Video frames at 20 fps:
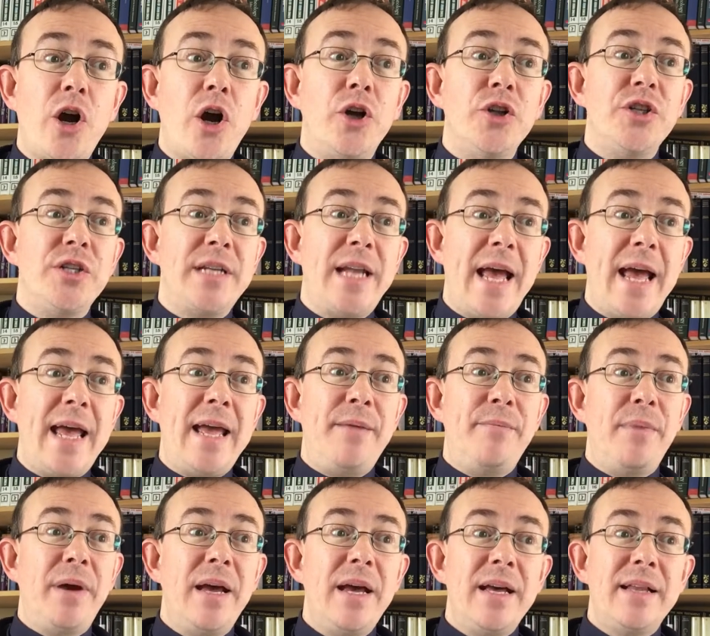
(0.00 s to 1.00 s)
God's
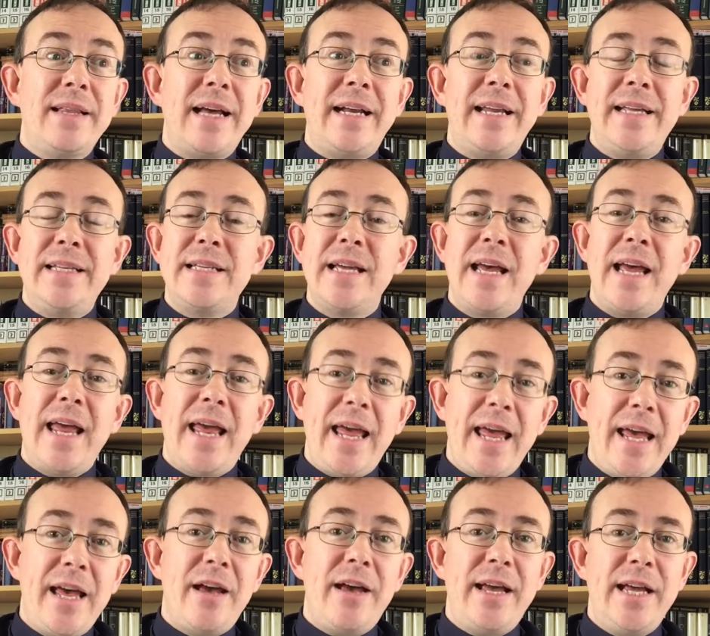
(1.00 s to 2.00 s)
name, that is,
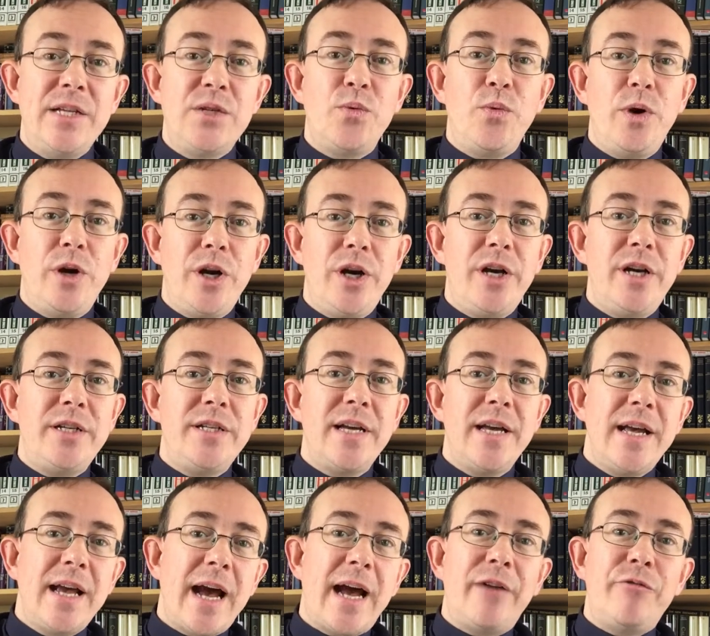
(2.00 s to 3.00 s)
hear his word
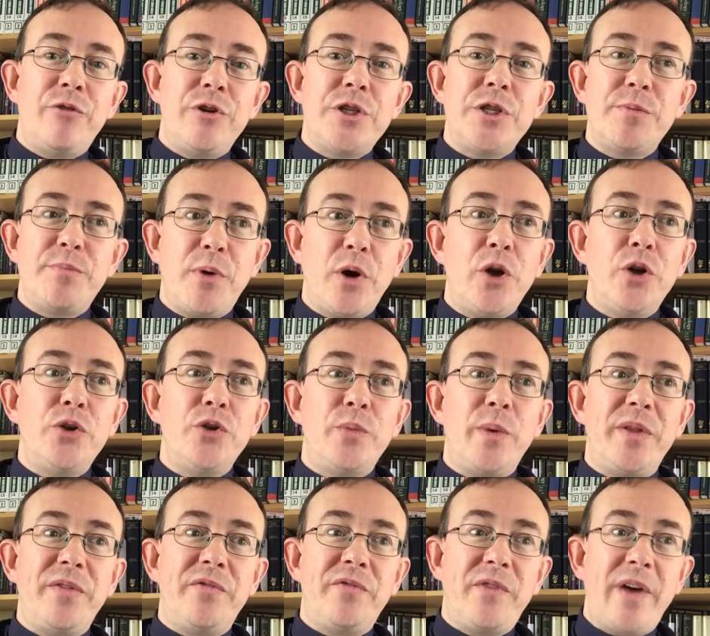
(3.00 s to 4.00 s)
and respond
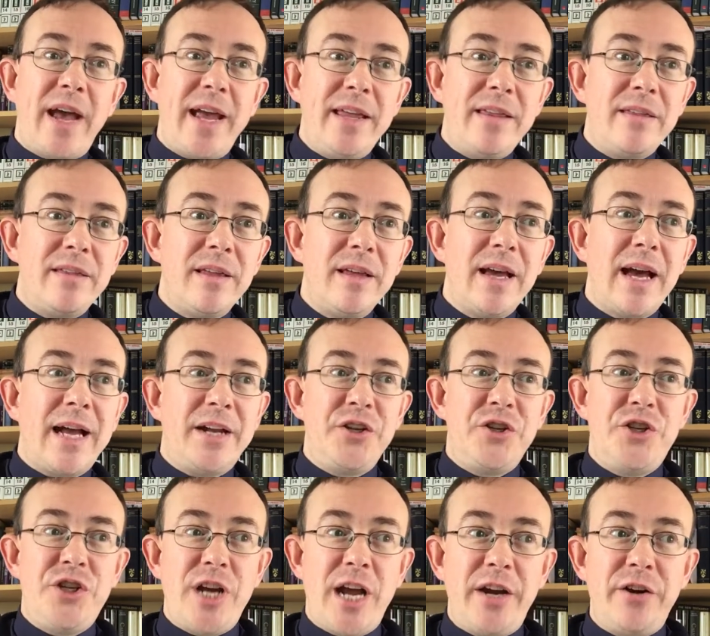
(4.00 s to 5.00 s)
with faith
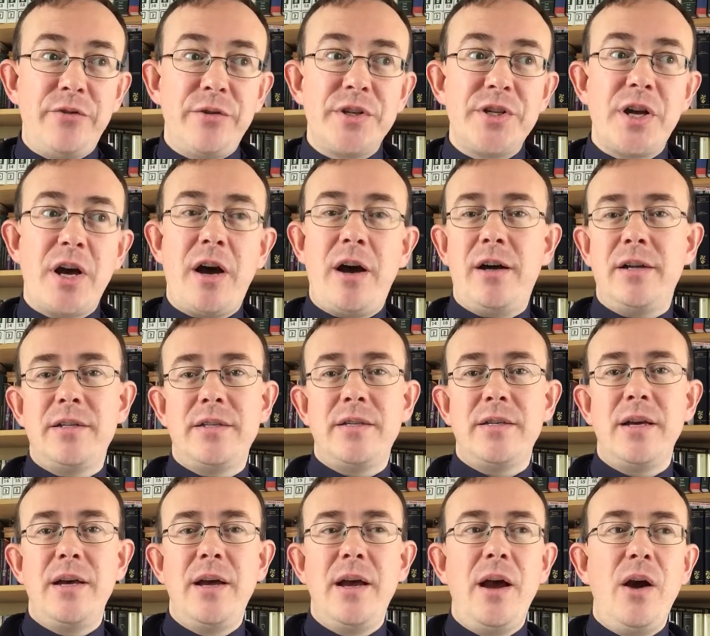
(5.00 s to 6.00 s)
and generous
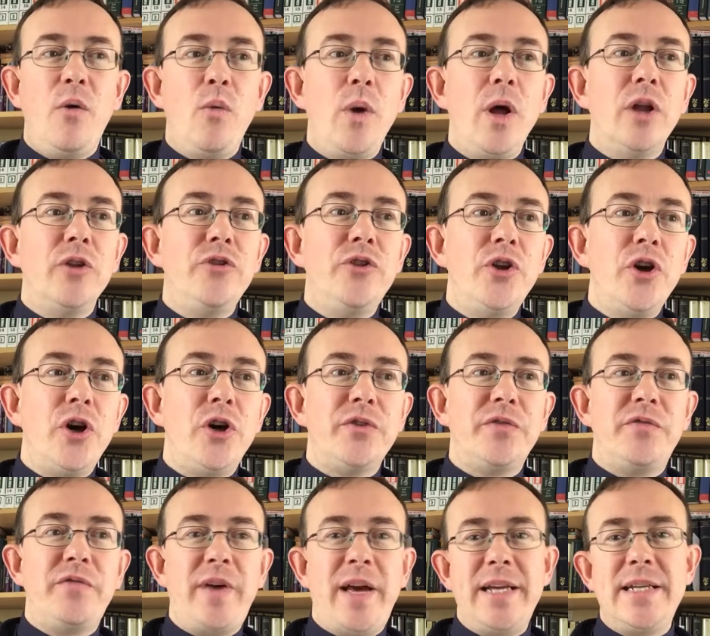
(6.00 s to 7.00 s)
hearts, will not
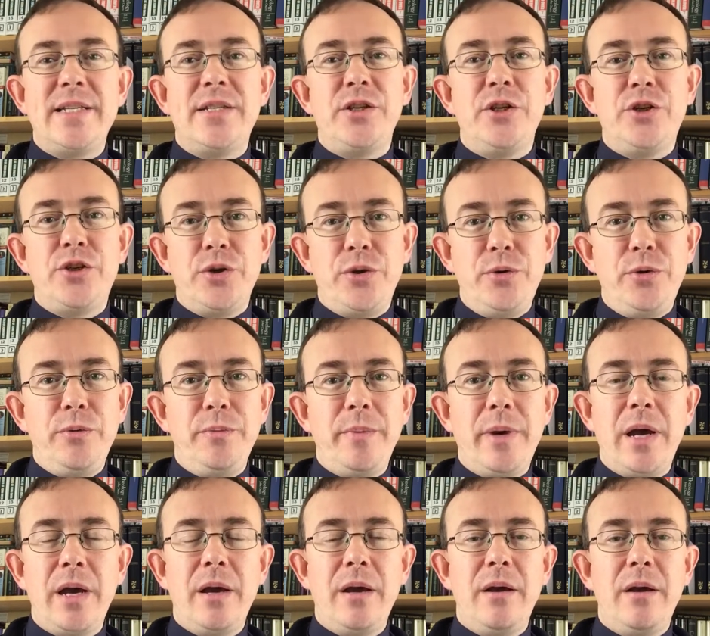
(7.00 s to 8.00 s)
face the
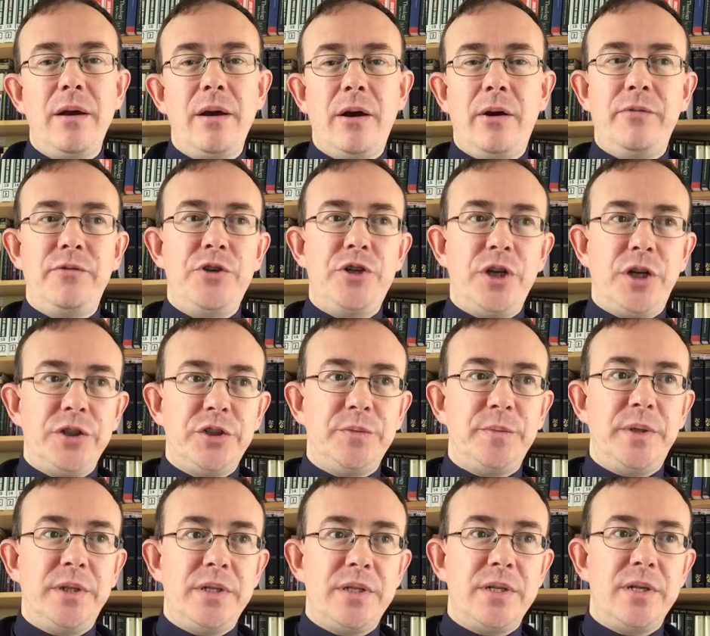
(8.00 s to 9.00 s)
doom of
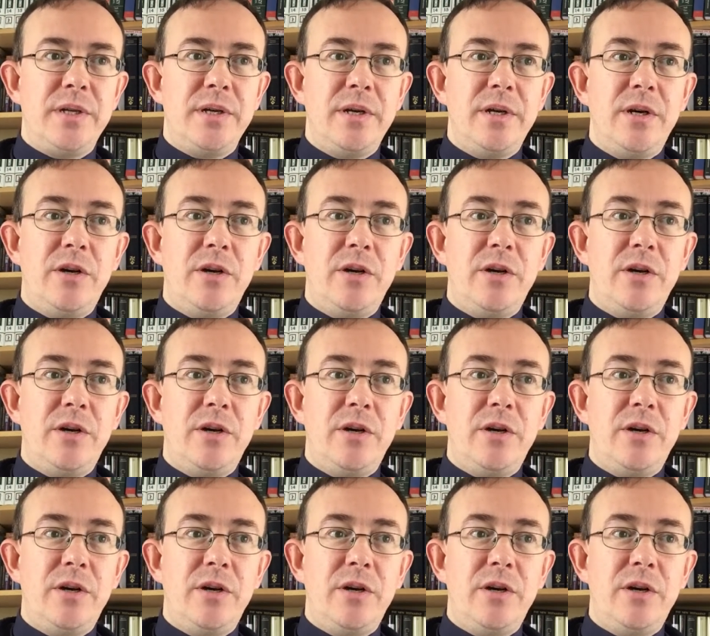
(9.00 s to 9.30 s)
judgment.